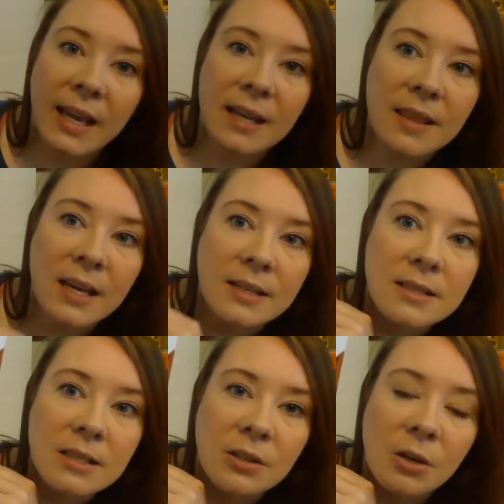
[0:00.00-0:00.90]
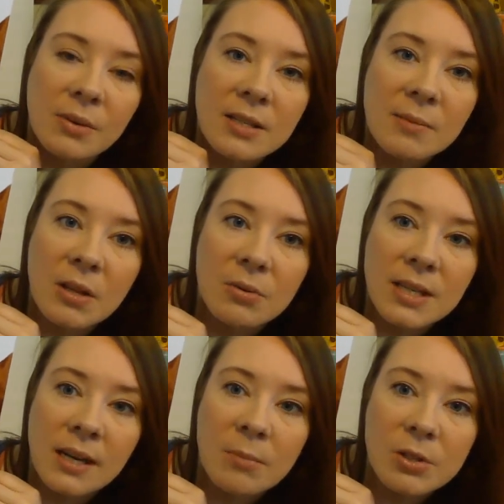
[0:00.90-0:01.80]
like this? Do you know what some of those
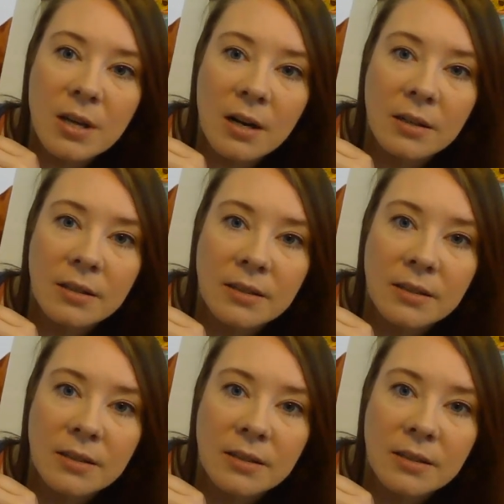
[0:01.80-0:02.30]
animals are?